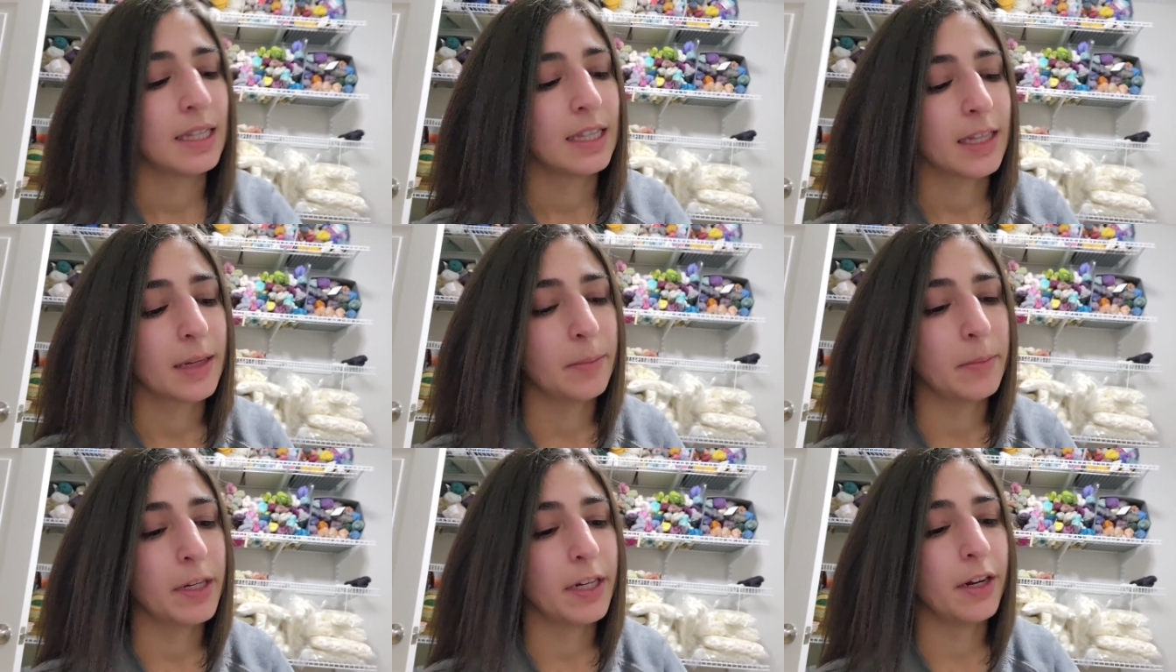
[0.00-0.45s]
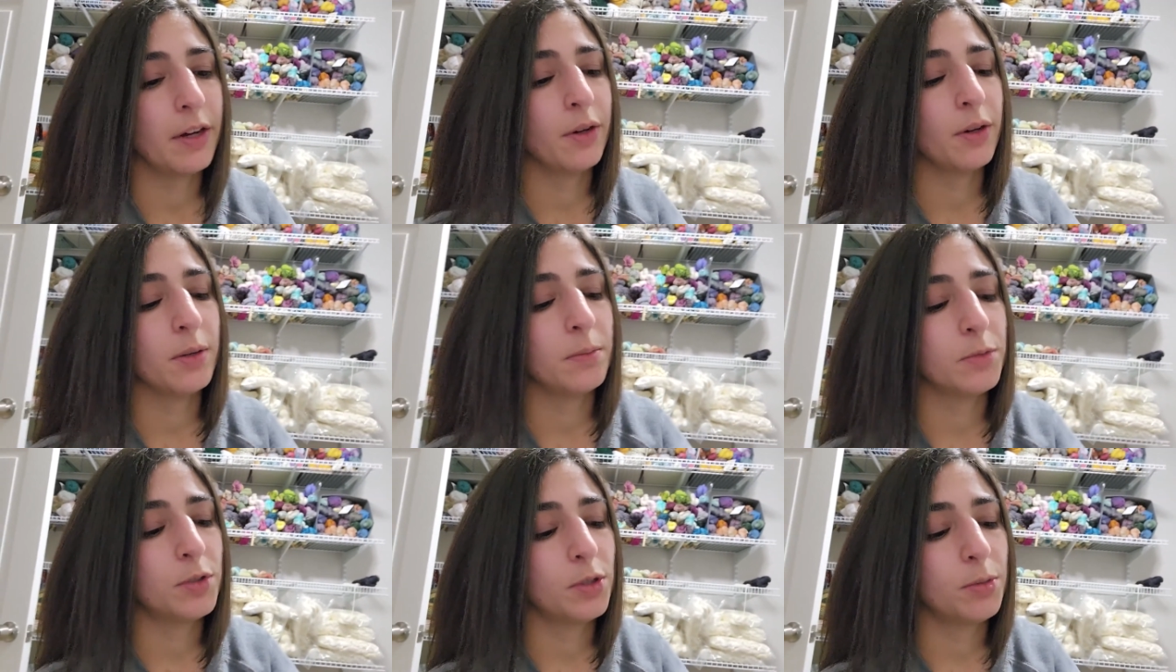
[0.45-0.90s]
Let me know.
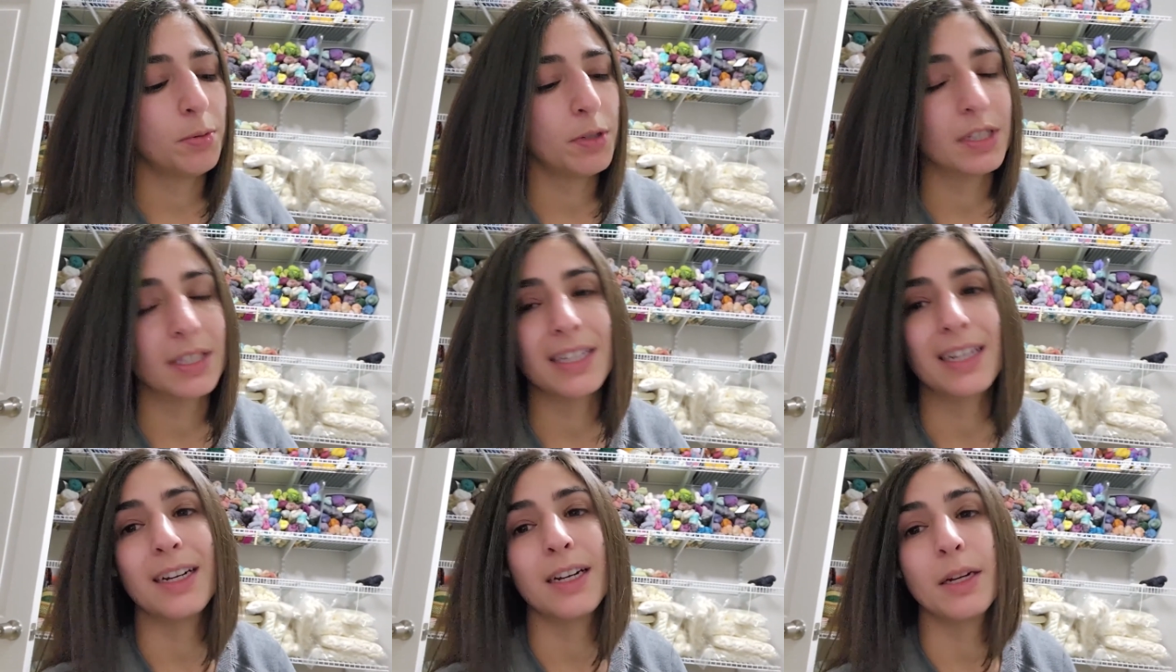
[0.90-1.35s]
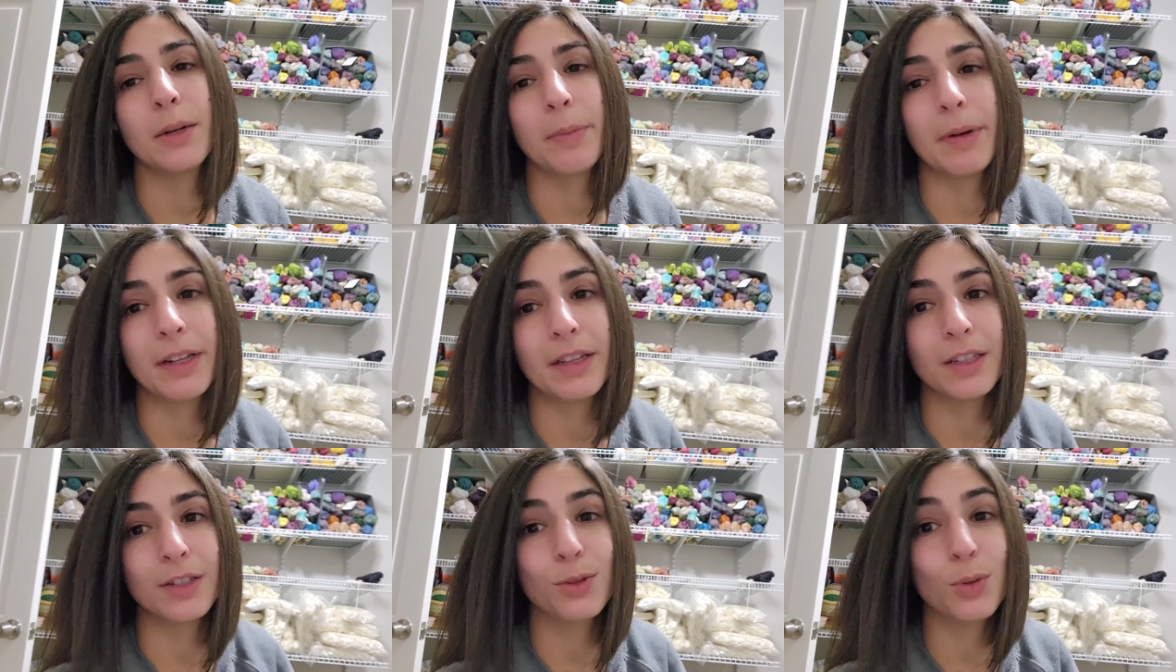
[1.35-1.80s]
I'm super excited
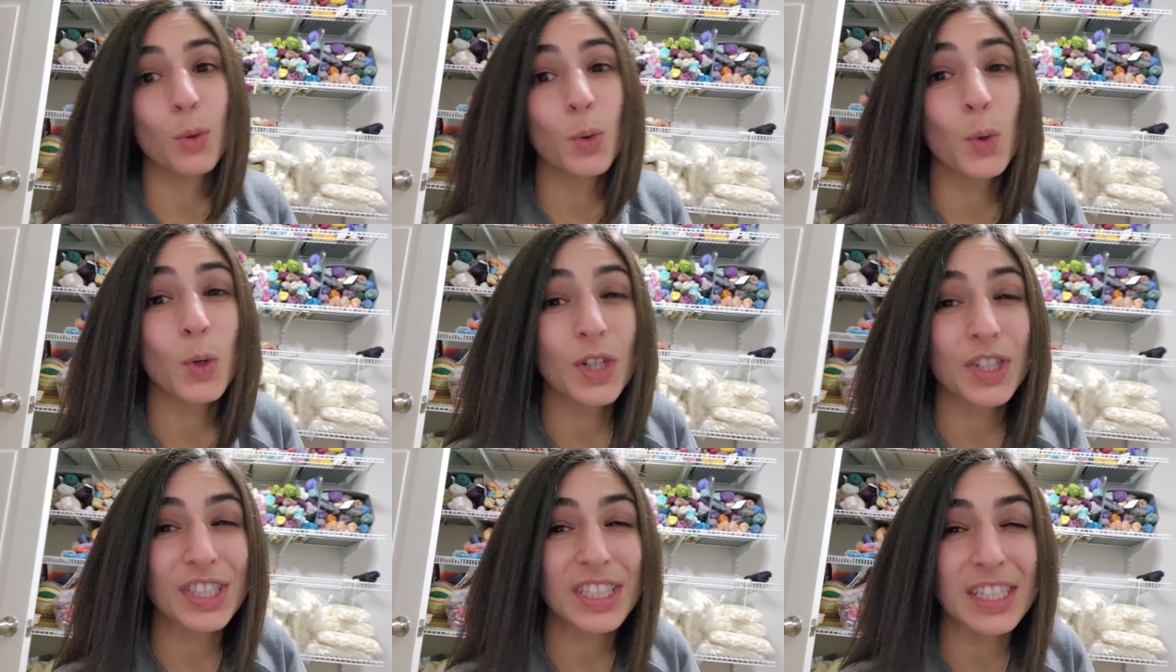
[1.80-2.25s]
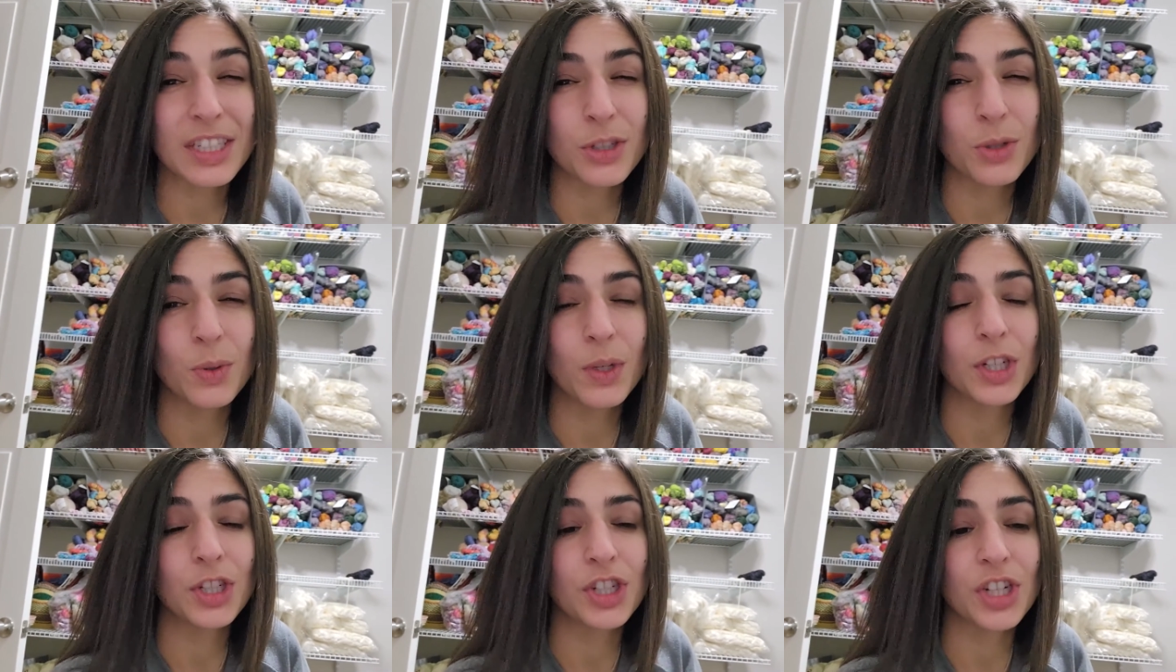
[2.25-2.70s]
about this order
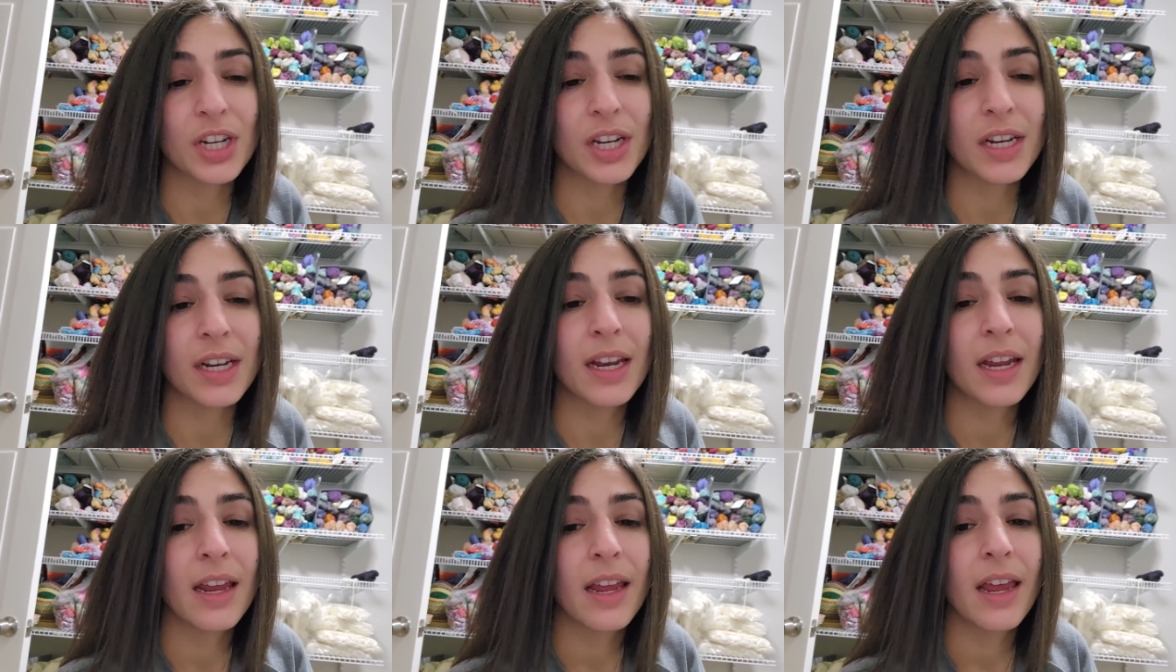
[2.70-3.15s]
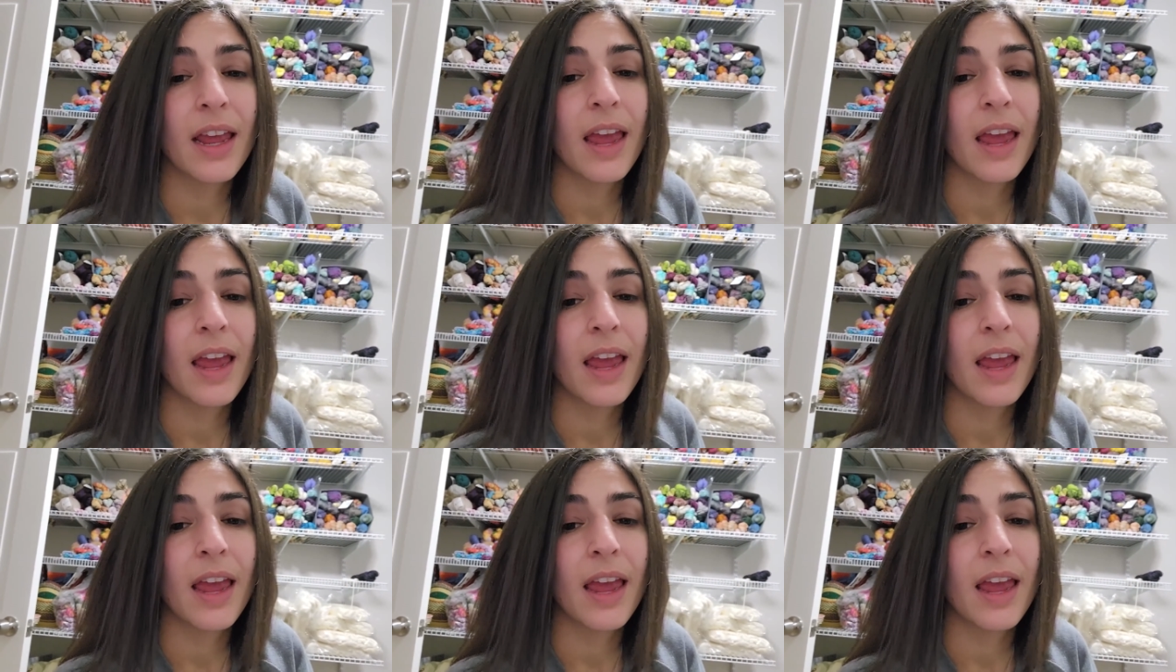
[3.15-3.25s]
situation.